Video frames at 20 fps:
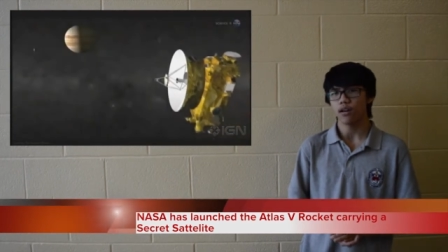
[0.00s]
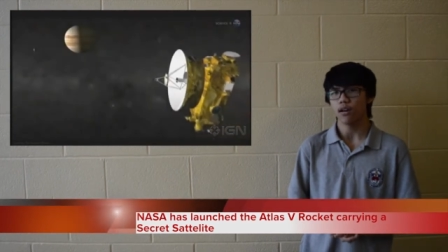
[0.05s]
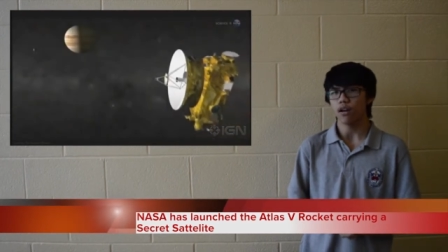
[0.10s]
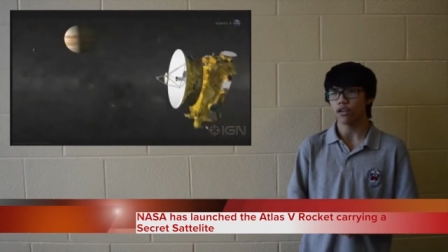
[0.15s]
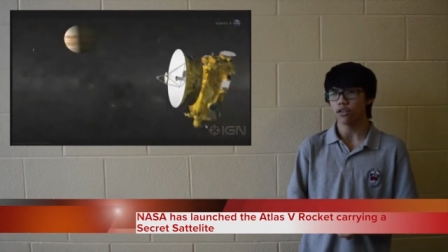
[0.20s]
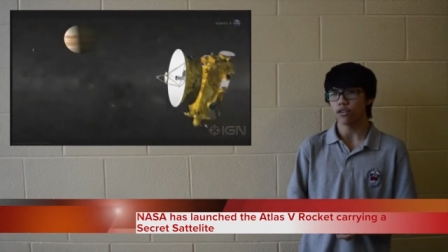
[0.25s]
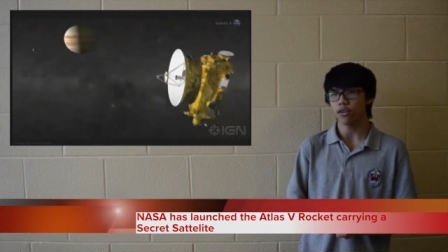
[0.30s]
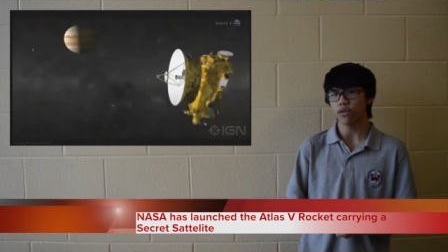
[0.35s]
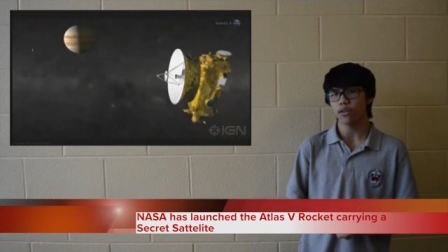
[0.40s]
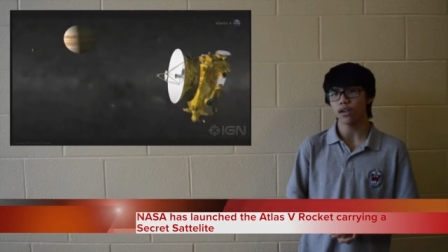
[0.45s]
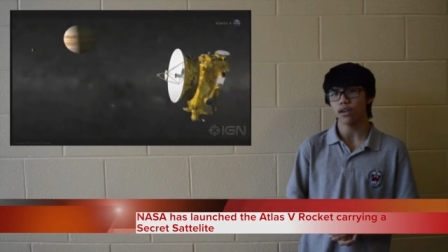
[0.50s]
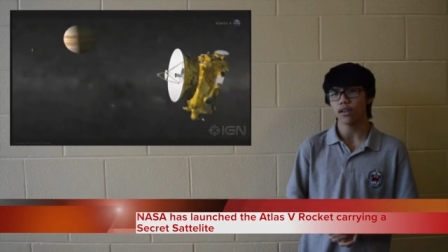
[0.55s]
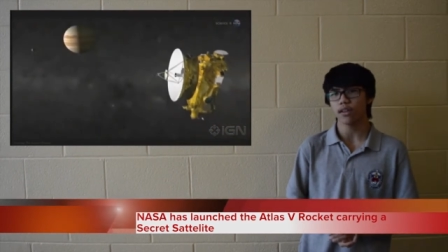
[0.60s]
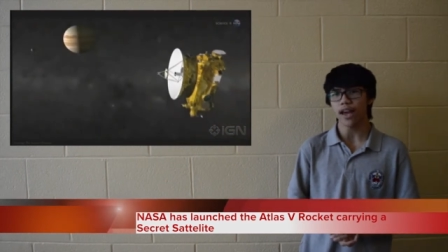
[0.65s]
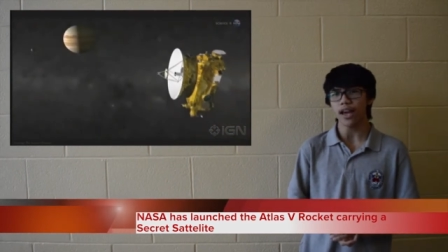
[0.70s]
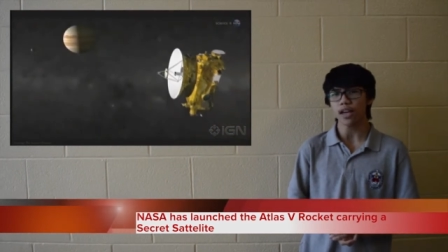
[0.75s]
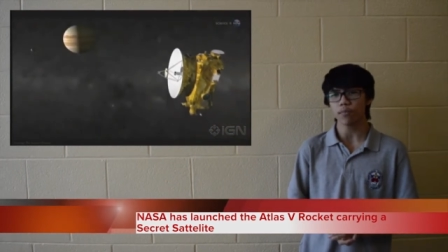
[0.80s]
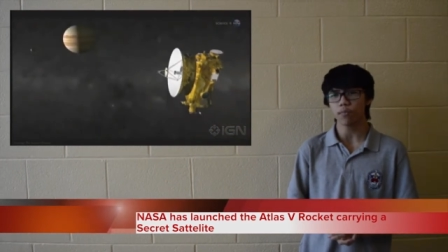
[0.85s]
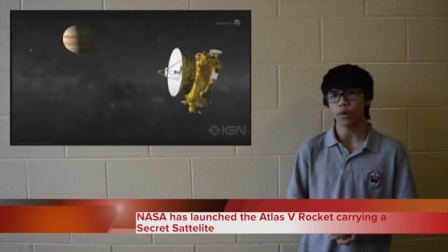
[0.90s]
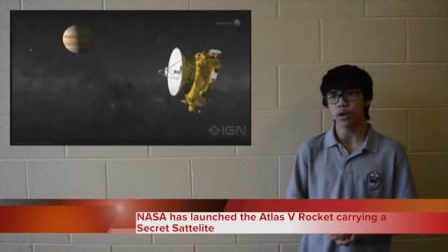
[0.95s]
Although the
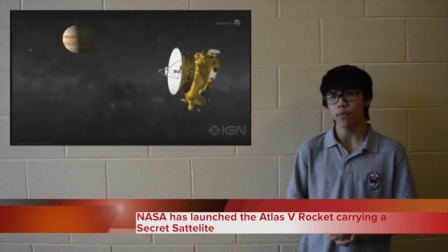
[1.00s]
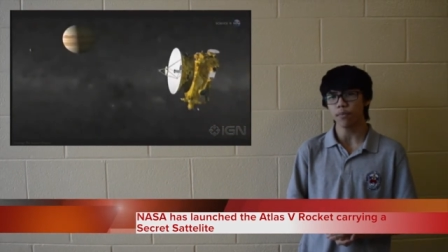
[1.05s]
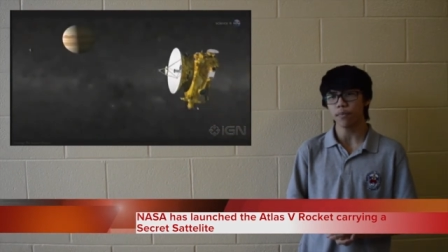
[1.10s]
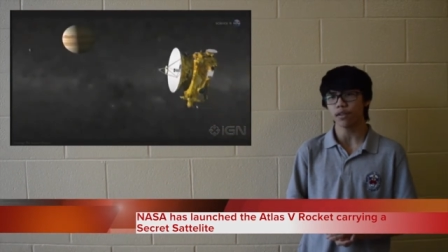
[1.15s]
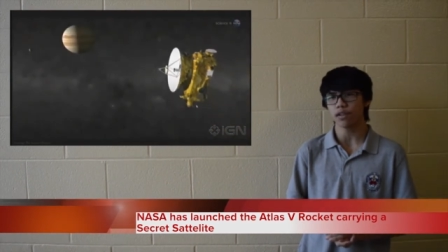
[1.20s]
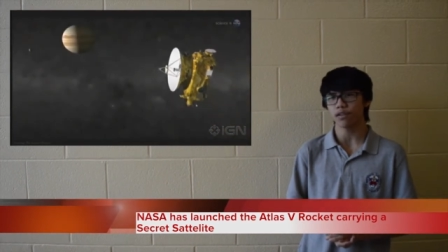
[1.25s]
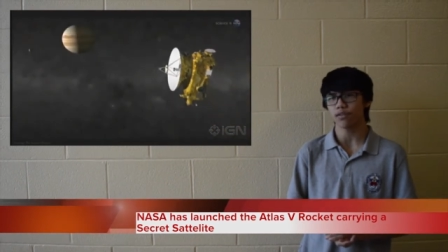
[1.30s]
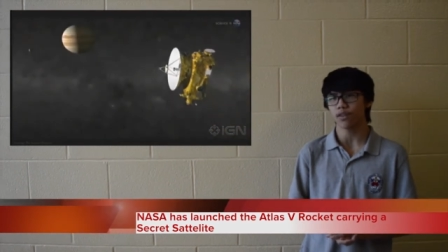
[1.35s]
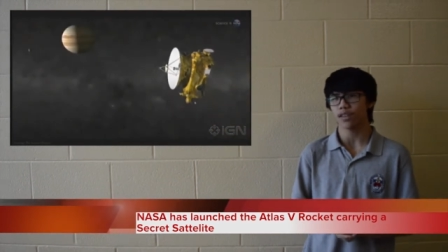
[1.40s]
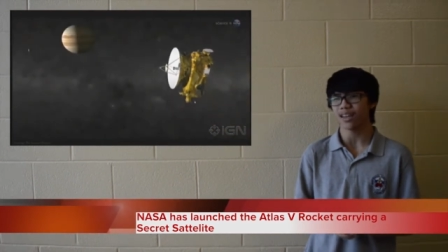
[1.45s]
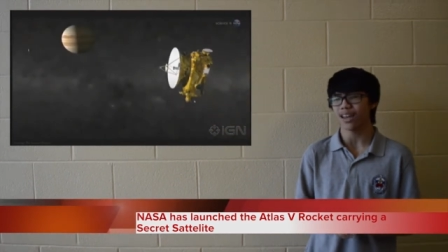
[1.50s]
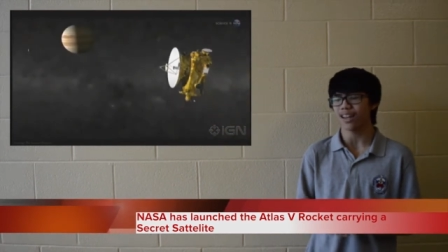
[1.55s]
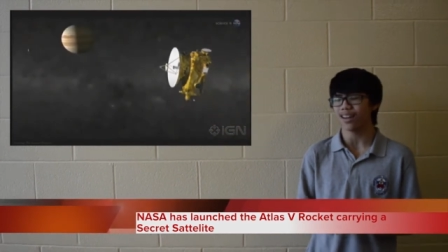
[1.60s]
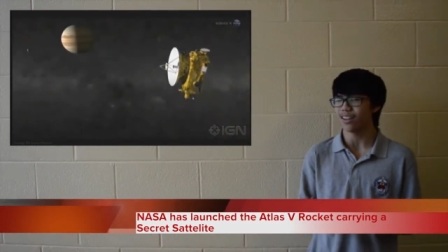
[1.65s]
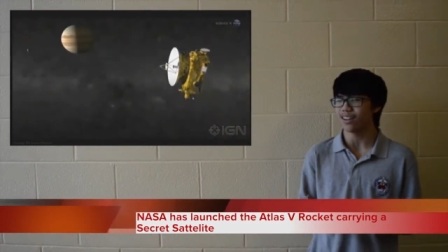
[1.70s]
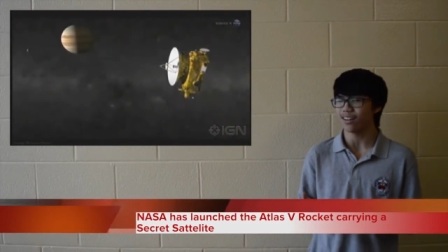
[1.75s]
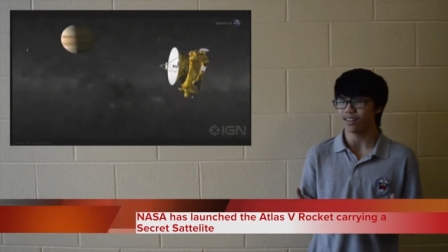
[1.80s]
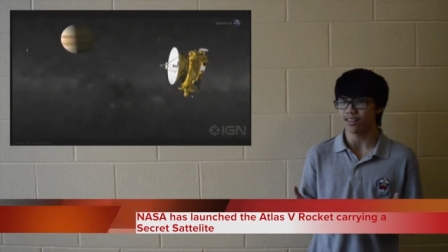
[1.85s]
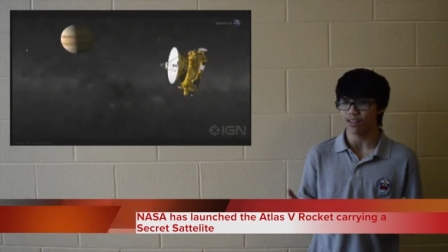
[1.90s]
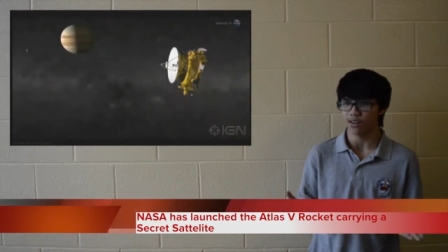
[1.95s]
exact purpose of the
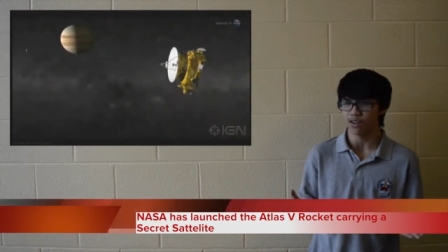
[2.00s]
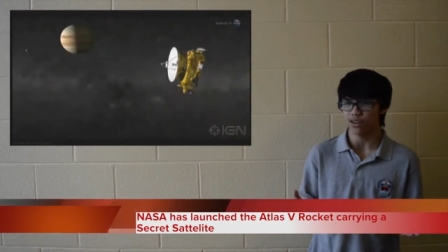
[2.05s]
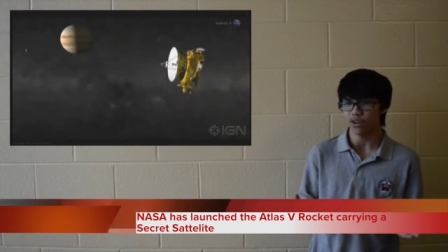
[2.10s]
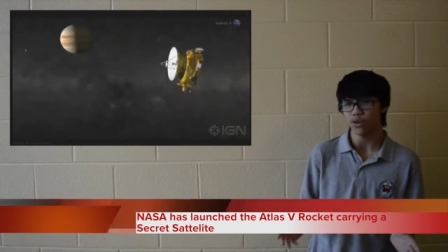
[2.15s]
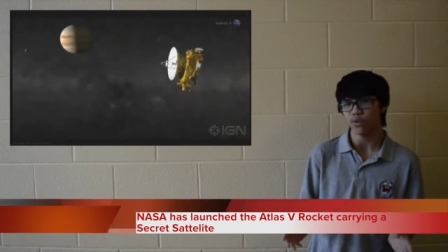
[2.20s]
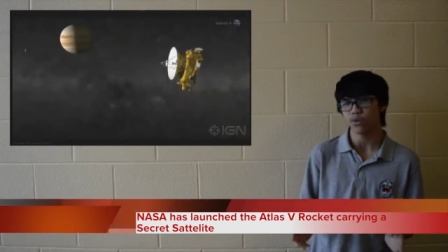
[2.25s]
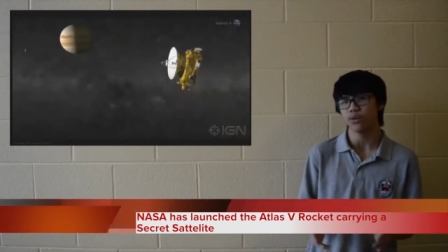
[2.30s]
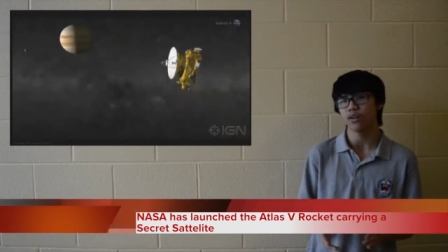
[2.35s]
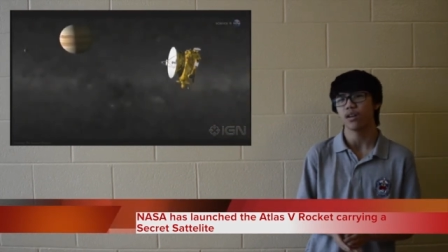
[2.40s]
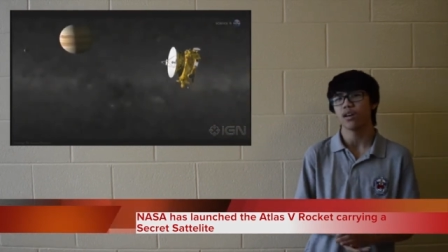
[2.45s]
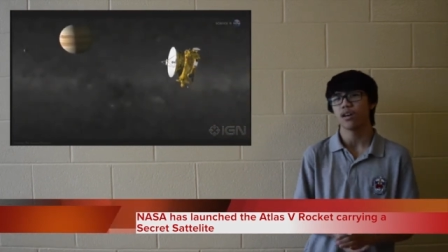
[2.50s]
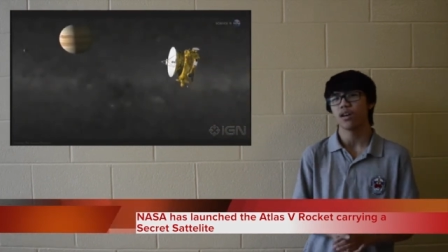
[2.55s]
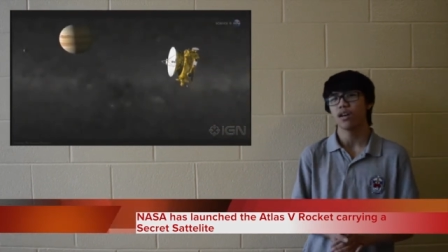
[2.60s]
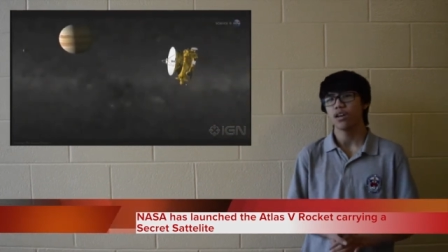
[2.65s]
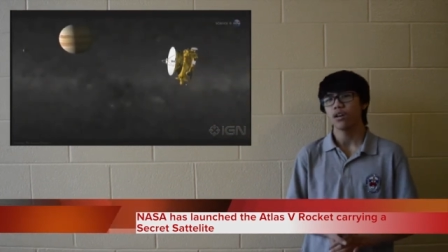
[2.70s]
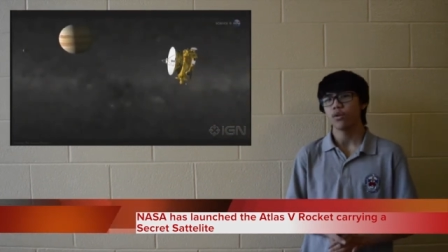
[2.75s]
satellite is unknown,